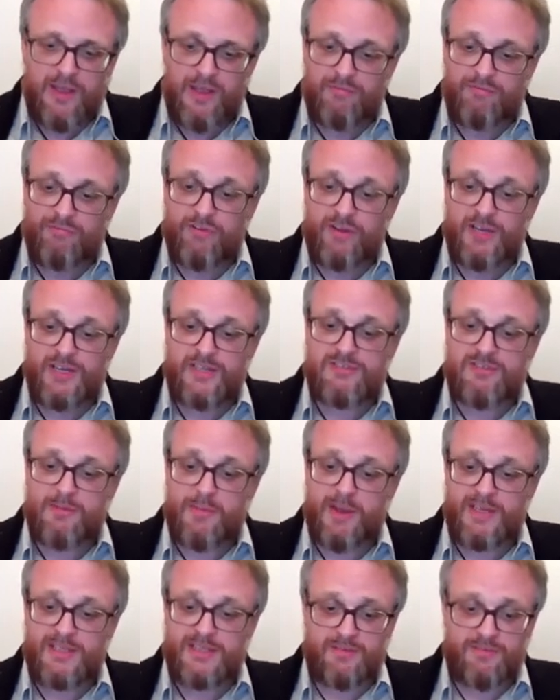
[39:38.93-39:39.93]
and finds from
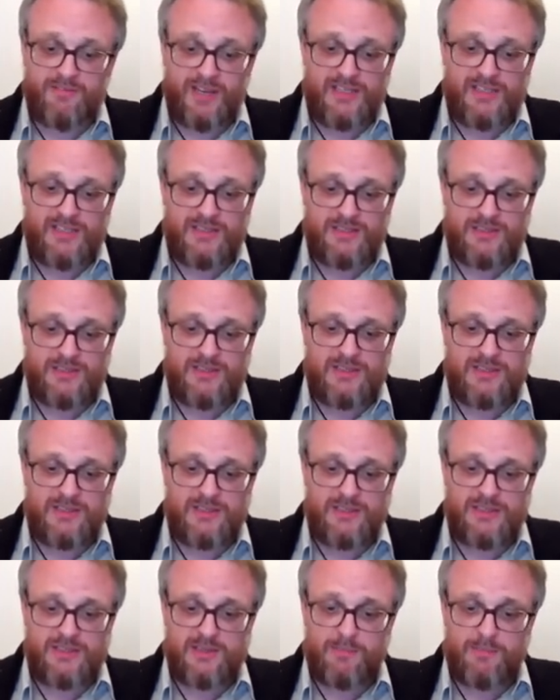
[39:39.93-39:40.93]
excavations
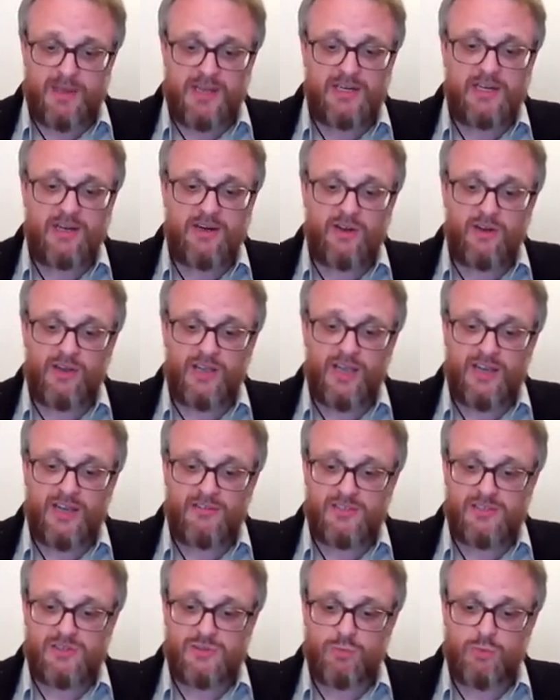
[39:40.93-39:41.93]
such as the many along
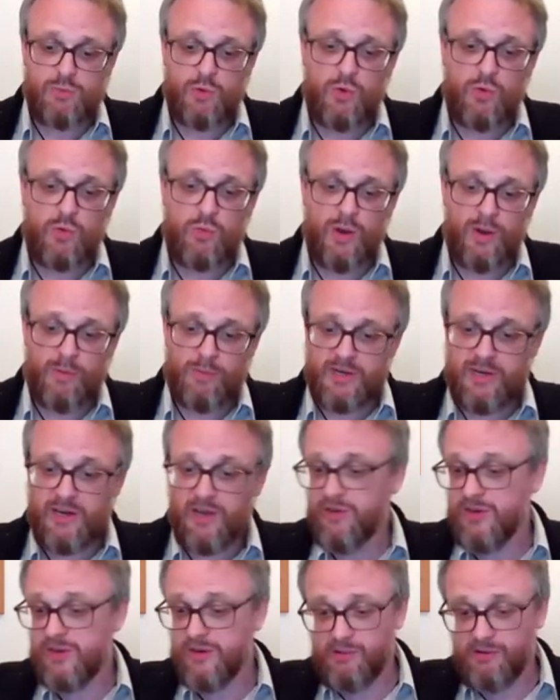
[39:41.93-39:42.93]
Hadrian's Wall, where we
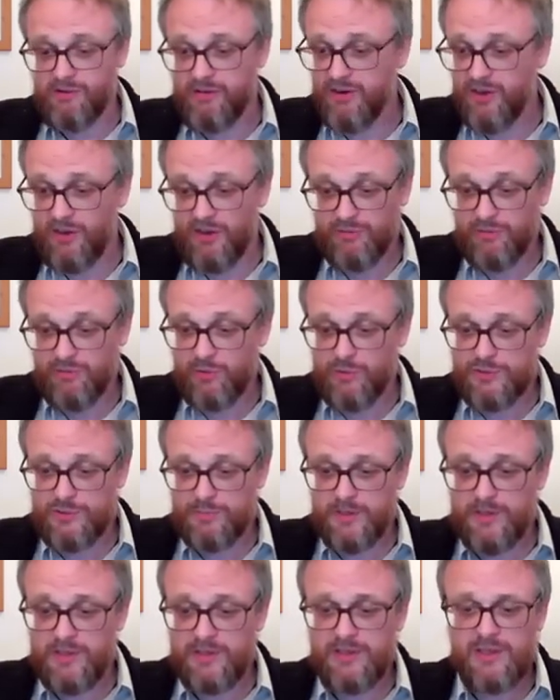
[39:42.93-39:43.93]
know there were a lot of
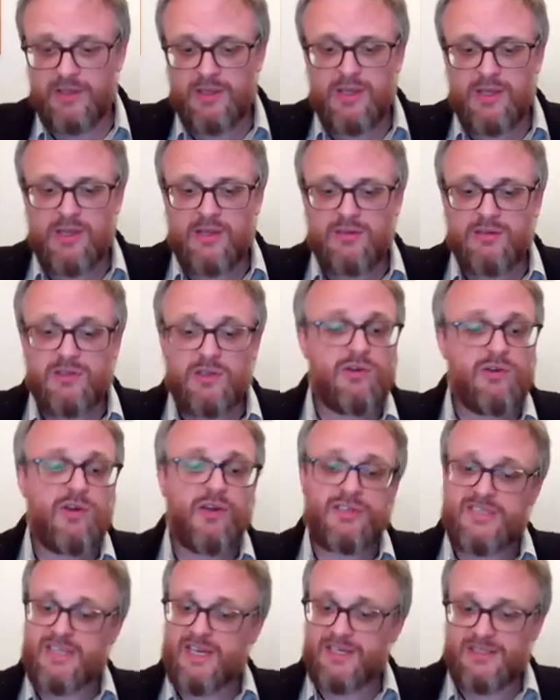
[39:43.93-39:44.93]
horsemen, do
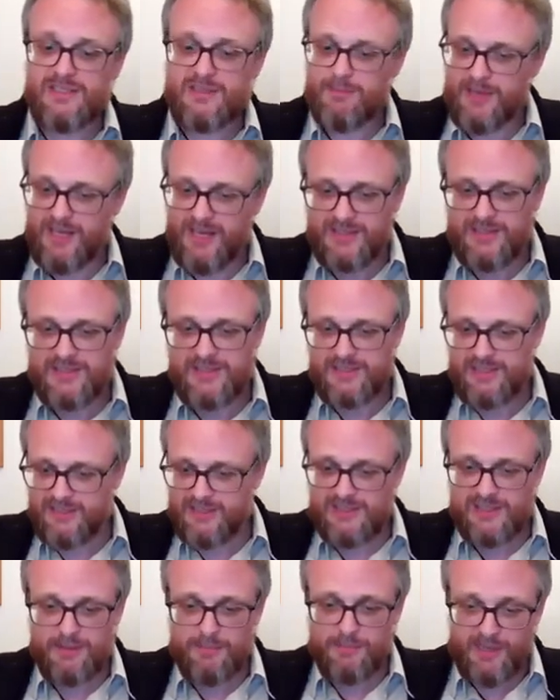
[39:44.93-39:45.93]
not tend to be entered
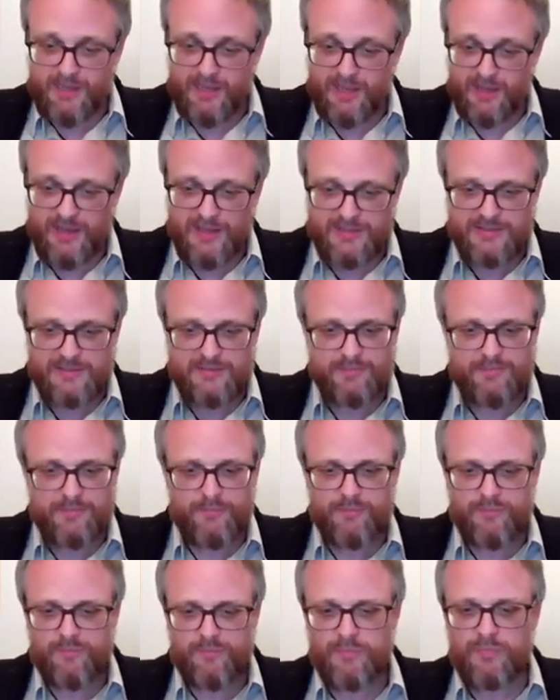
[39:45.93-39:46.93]
into the PAS.
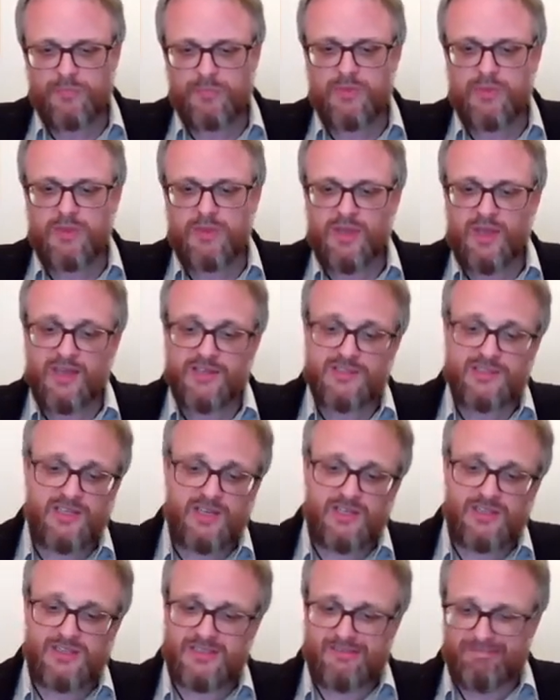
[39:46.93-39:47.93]
As
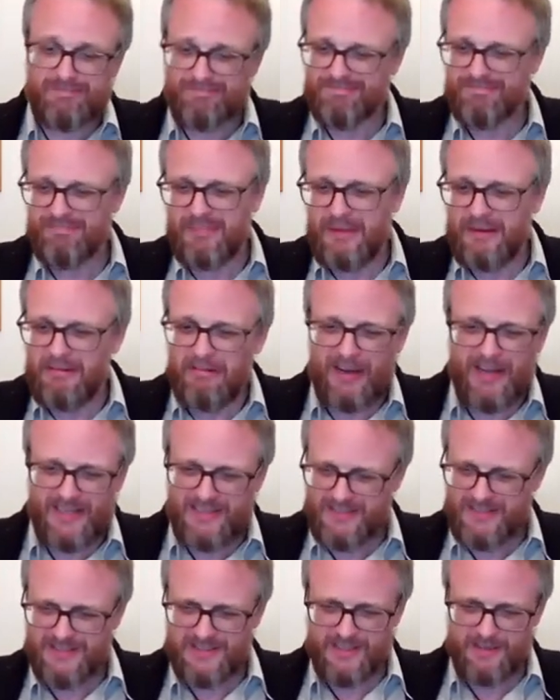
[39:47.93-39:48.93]
such, the
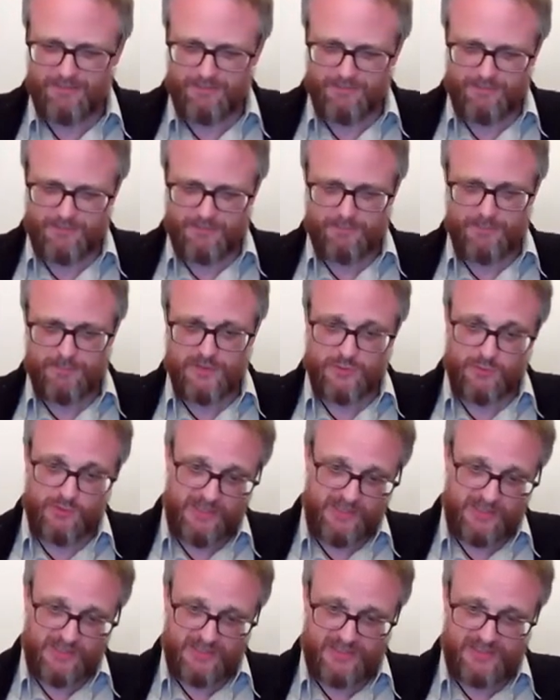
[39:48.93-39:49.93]
relationship
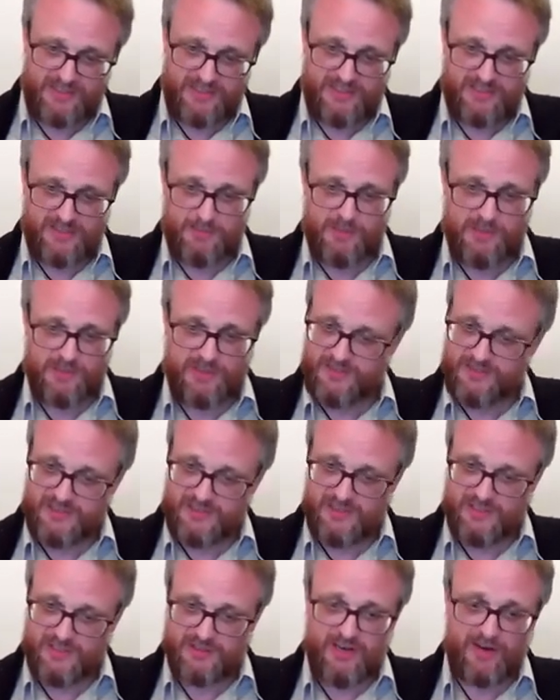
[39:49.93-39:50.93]
between these distributions
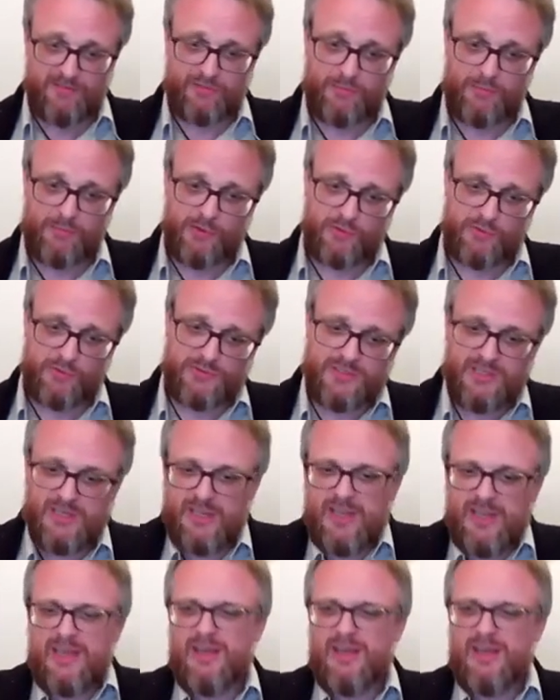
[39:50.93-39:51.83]
and the travel models